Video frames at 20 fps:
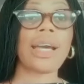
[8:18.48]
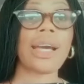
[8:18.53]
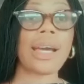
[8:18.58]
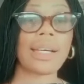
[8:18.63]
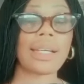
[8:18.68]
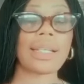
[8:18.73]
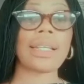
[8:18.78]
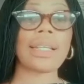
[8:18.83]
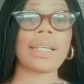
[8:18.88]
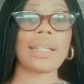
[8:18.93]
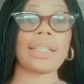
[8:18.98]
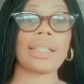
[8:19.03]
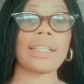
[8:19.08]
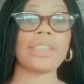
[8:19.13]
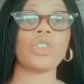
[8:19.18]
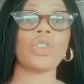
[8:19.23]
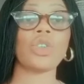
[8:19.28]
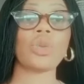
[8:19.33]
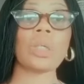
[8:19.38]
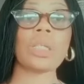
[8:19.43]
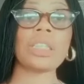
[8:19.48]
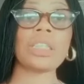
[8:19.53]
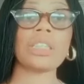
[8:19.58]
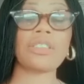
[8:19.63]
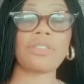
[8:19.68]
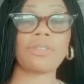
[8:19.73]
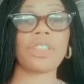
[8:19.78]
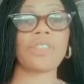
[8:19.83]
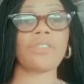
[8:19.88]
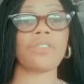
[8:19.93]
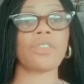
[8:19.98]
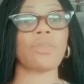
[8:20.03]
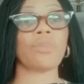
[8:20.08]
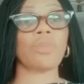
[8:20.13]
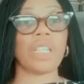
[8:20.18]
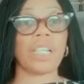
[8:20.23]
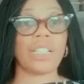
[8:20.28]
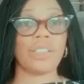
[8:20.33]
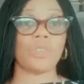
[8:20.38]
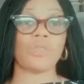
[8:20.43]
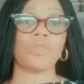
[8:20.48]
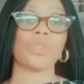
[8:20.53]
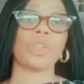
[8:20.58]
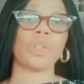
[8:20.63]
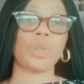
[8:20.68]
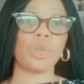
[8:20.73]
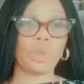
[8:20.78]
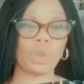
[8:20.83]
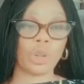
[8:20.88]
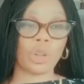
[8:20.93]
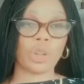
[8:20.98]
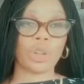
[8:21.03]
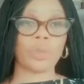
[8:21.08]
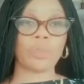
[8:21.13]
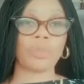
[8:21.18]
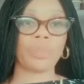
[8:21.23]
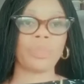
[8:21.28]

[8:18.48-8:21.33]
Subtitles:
alkaline and it's usually different from that of your lotion.